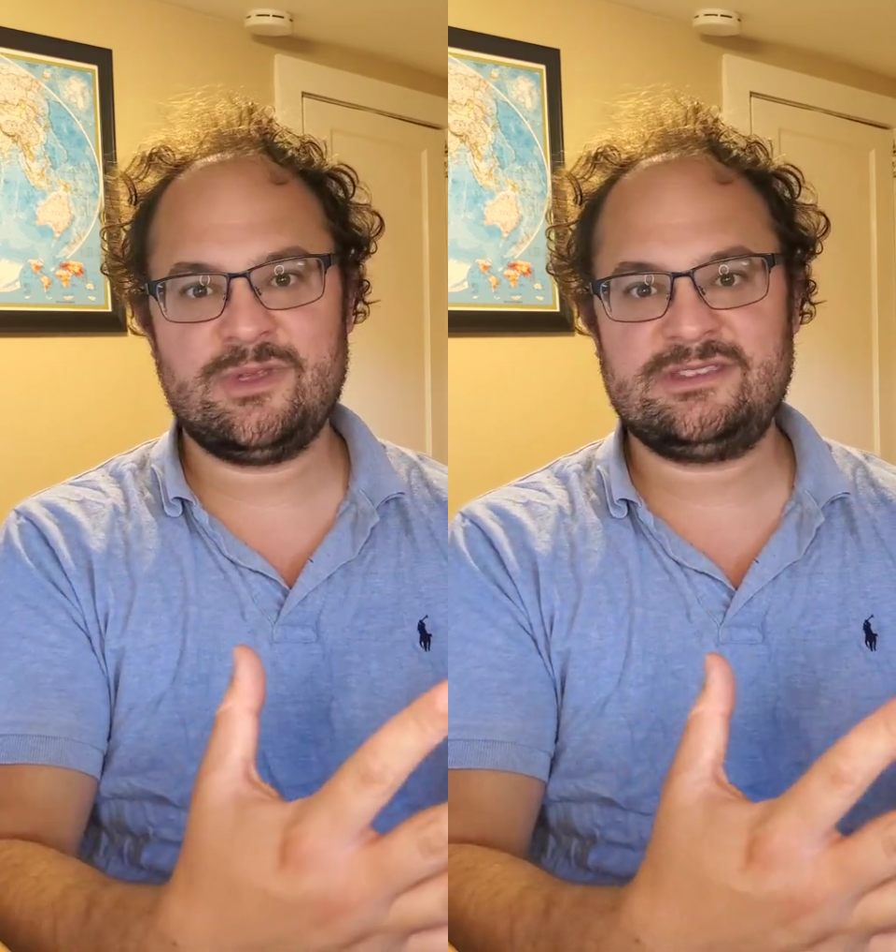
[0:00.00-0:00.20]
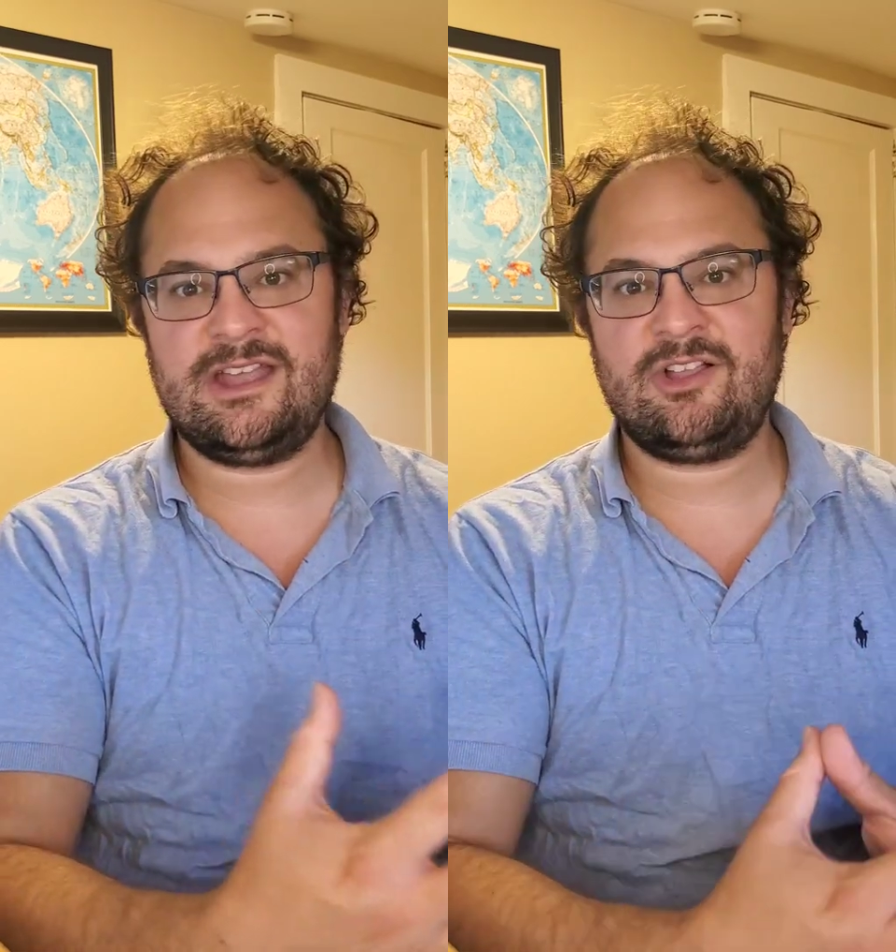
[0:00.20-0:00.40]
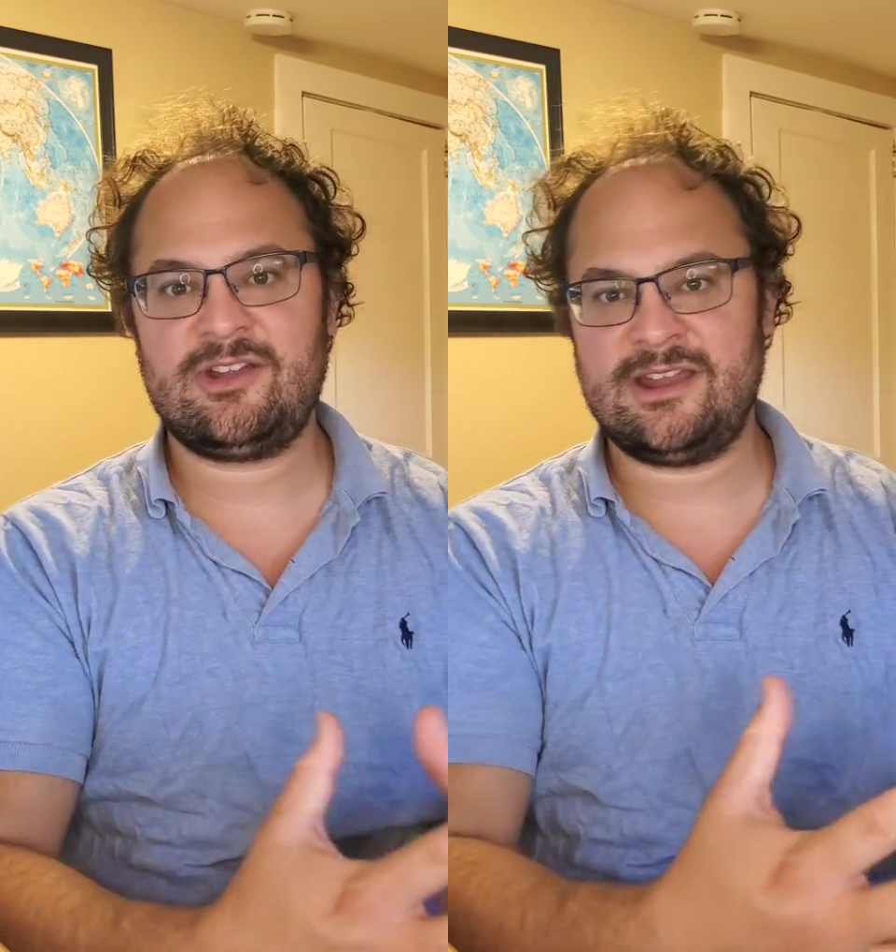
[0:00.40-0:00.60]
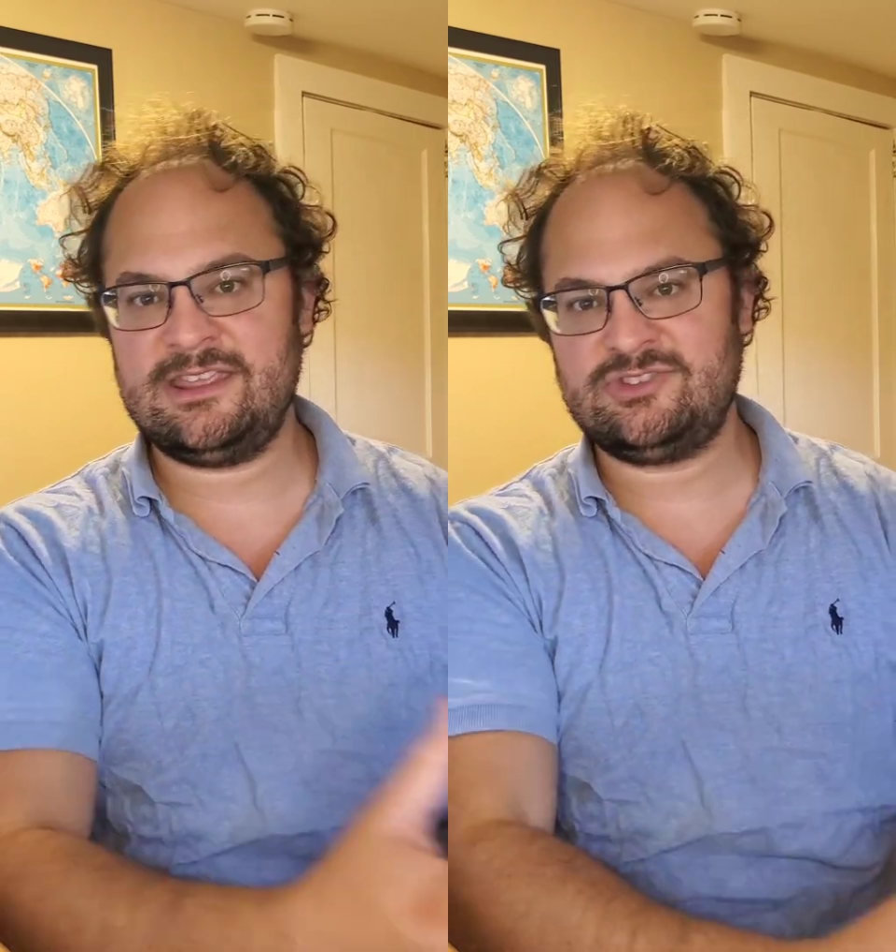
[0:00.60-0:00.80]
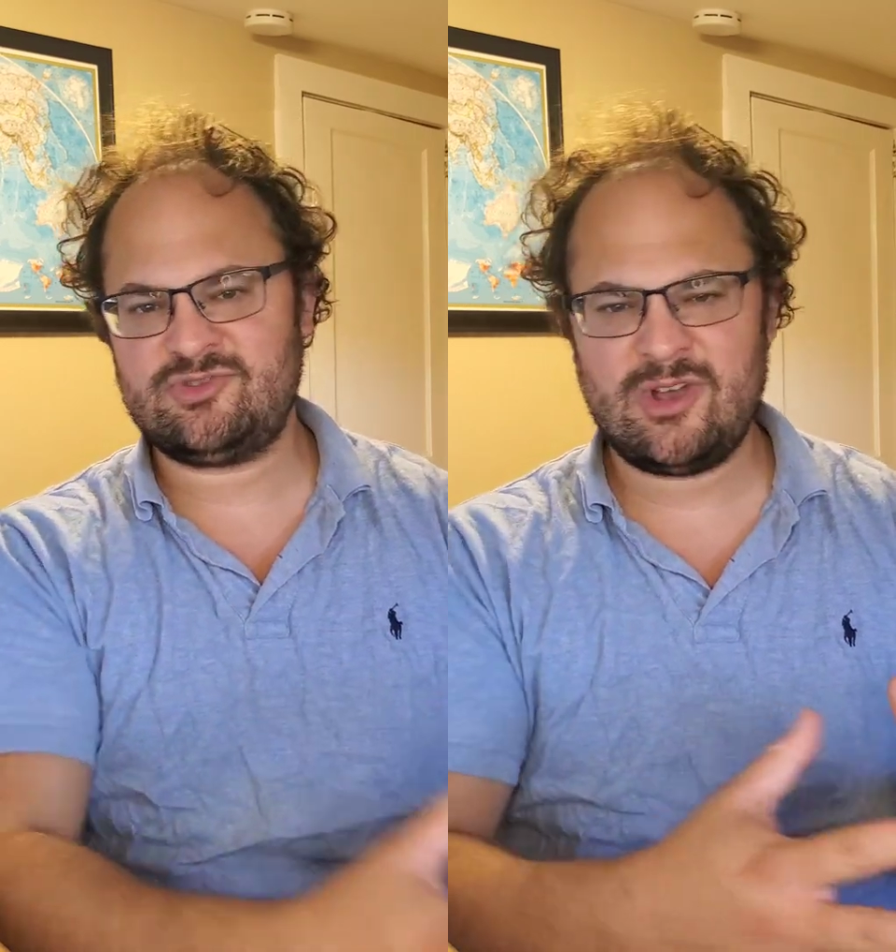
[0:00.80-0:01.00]
retailer, I
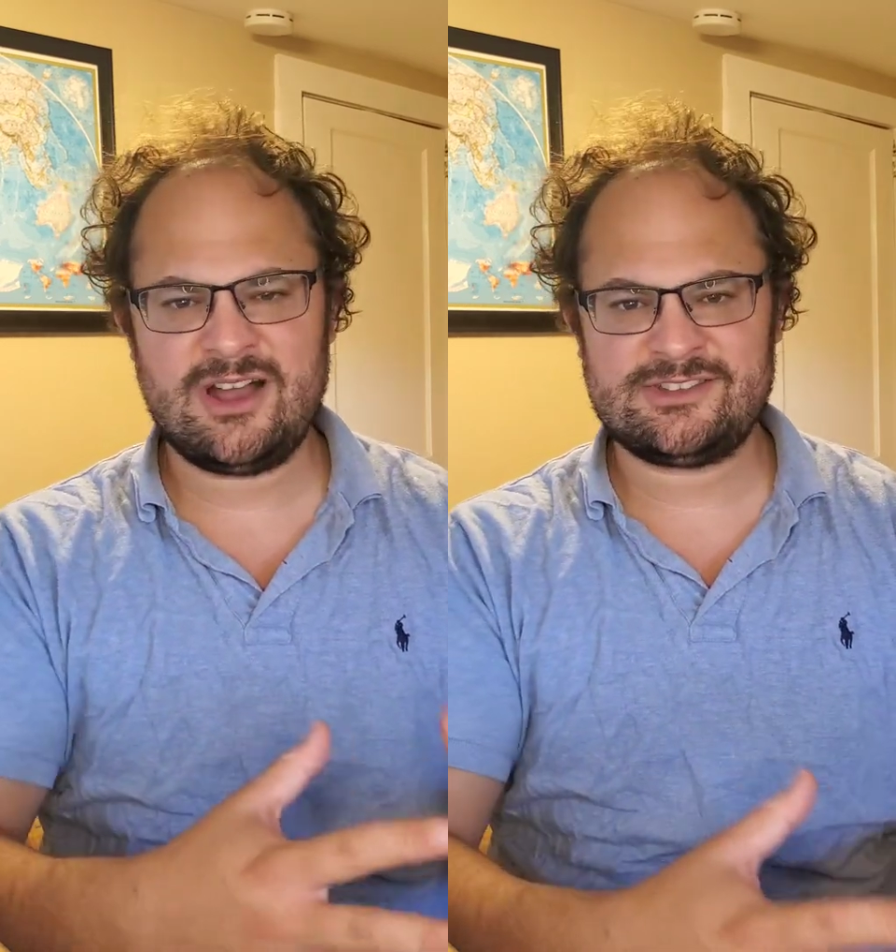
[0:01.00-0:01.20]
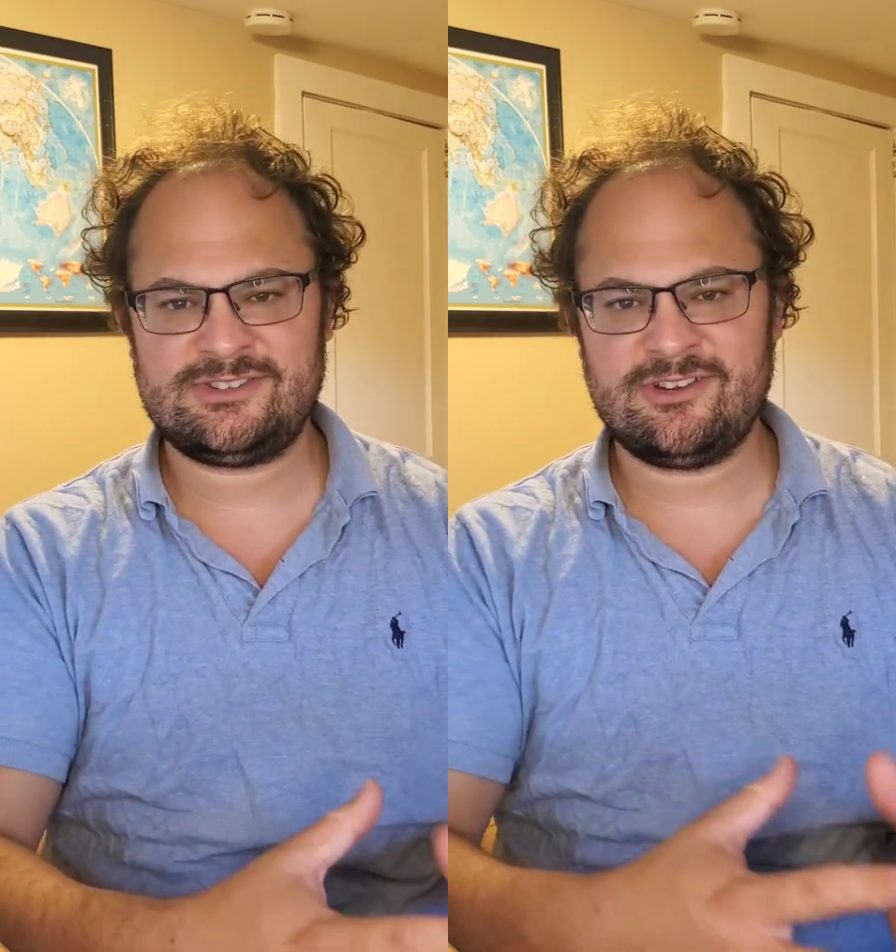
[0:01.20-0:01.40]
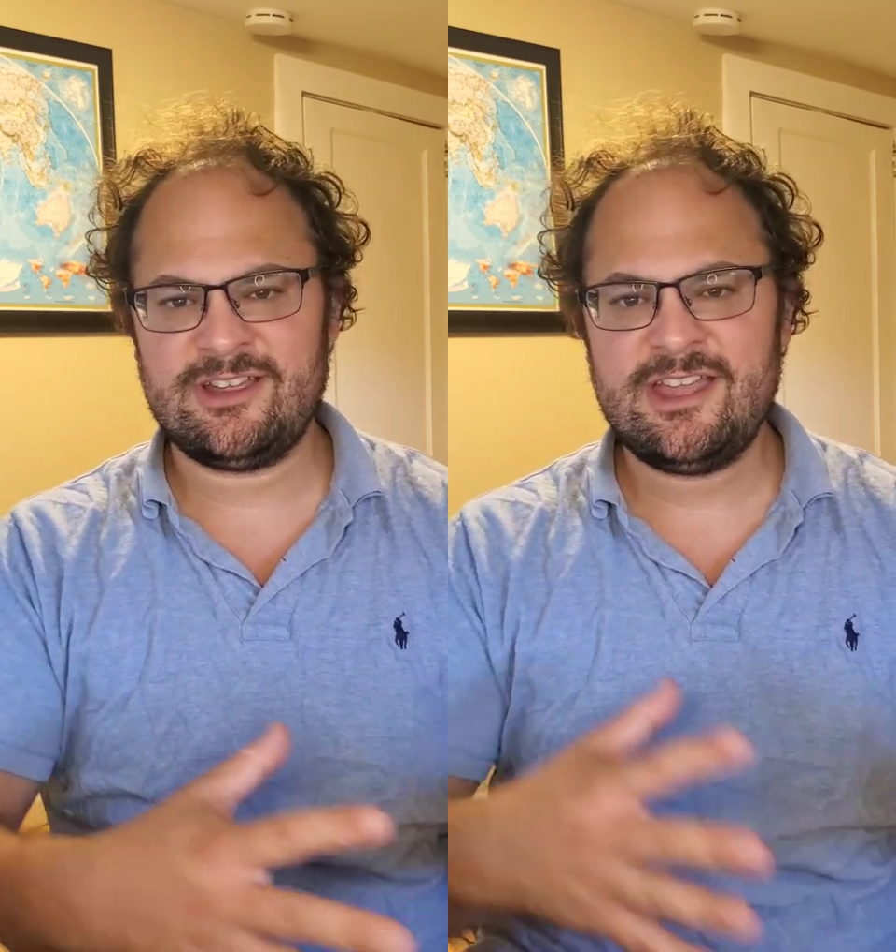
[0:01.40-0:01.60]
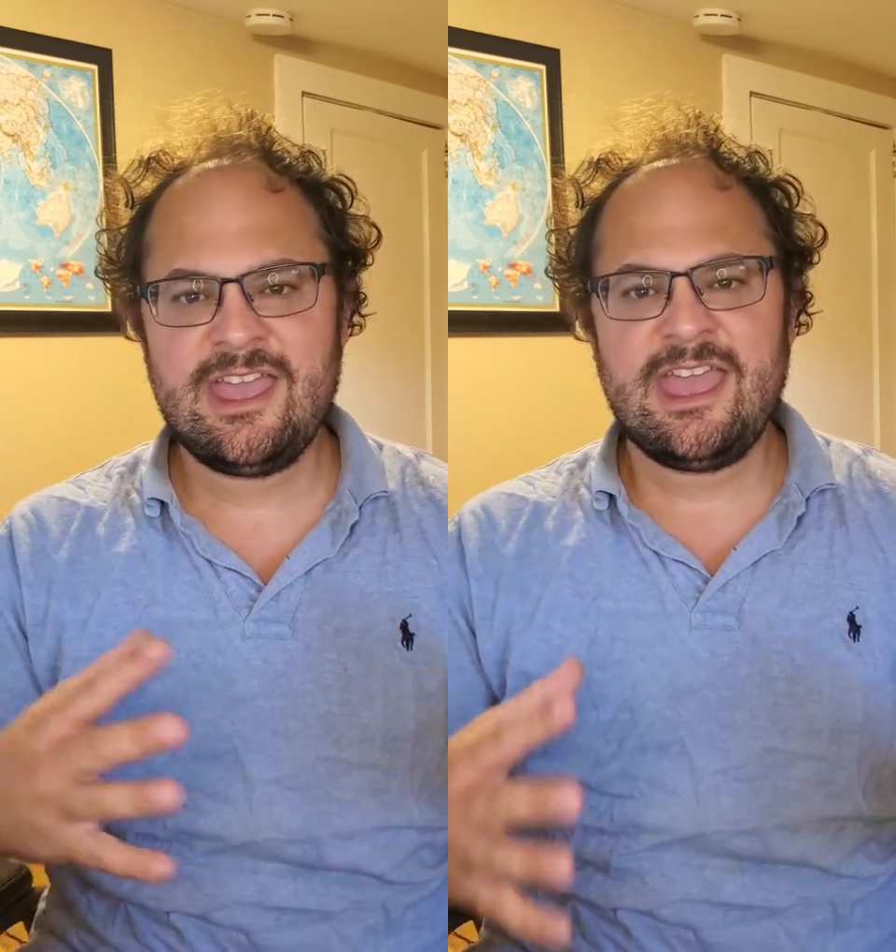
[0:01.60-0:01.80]
need trucks or